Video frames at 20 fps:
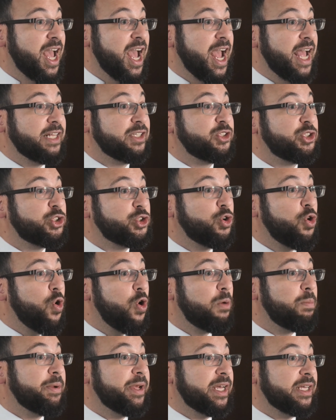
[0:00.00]
and
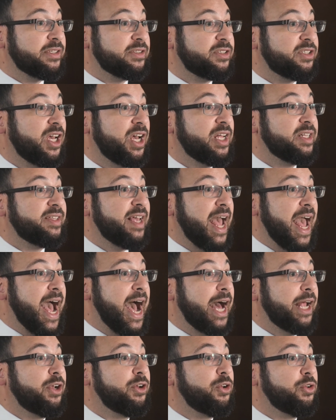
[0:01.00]
scorpions to
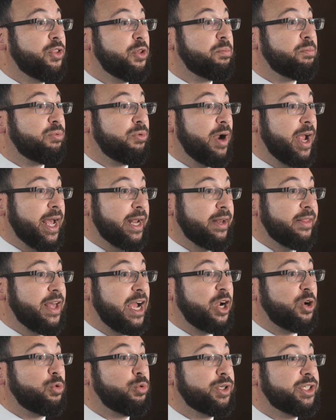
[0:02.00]
add to the bread
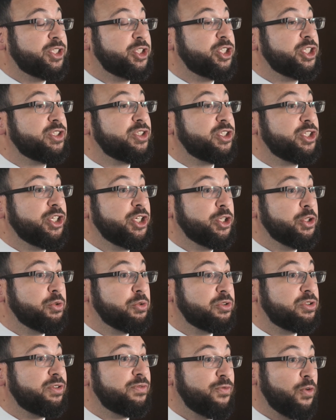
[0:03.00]
that Christians
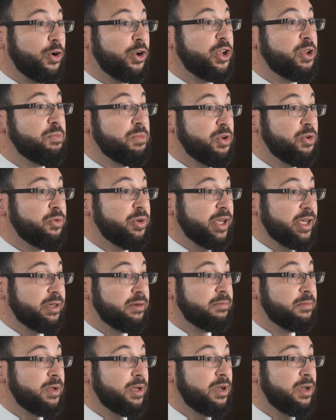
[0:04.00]
used for communion